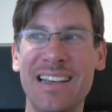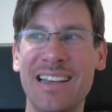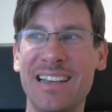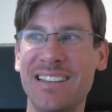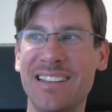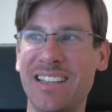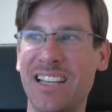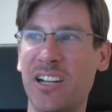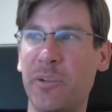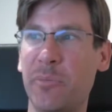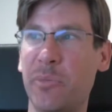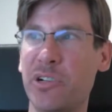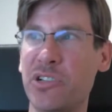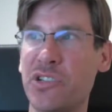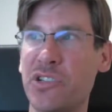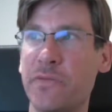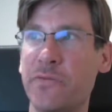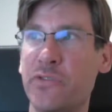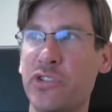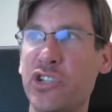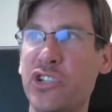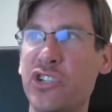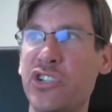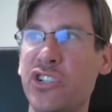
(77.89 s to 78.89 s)
And then a bunch
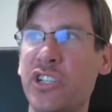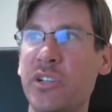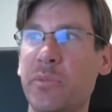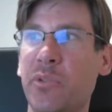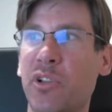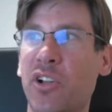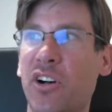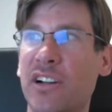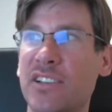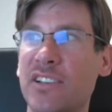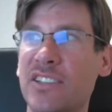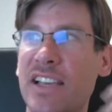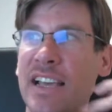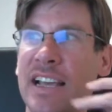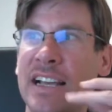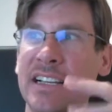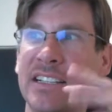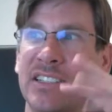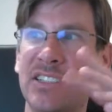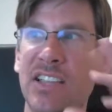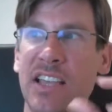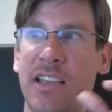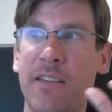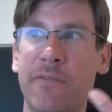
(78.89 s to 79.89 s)
of GG plots
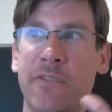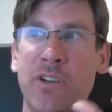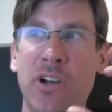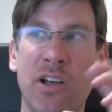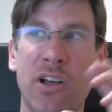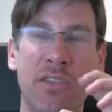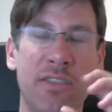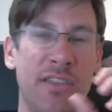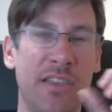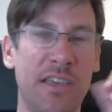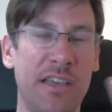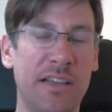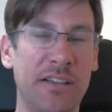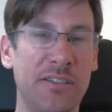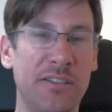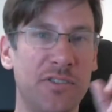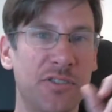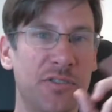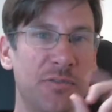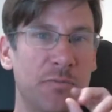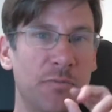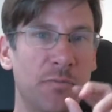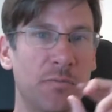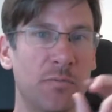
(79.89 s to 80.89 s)
as they've cut
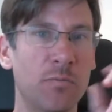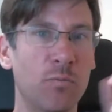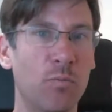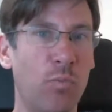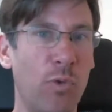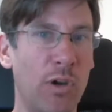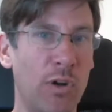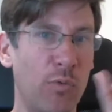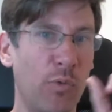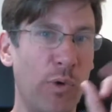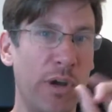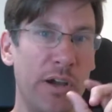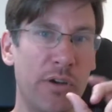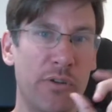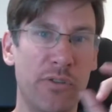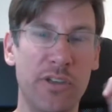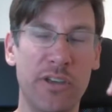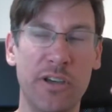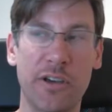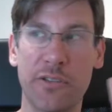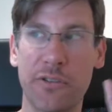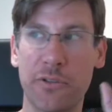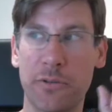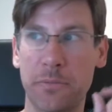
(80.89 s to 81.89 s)
things one way or
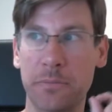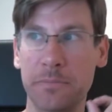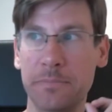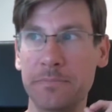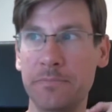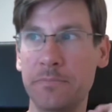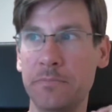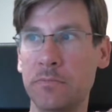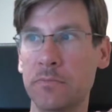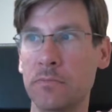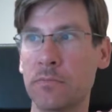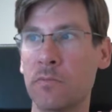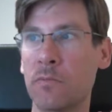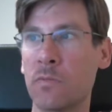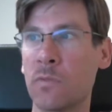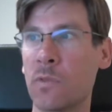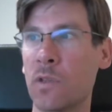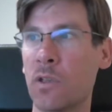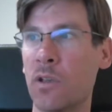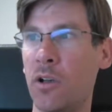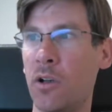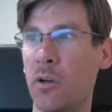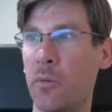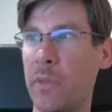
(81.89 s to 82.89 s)
the other.
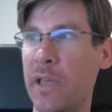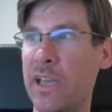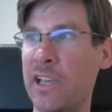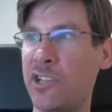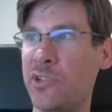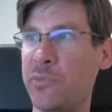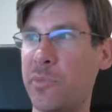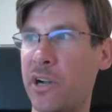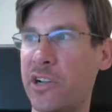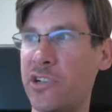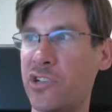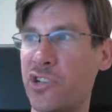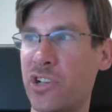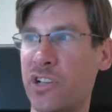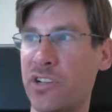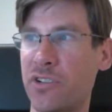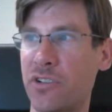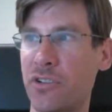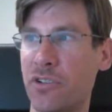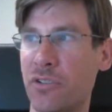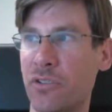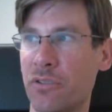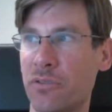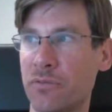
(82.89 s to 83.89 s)
Age by
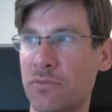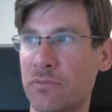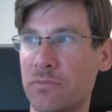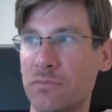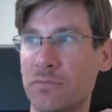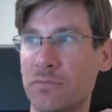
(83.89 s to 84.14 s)
gender,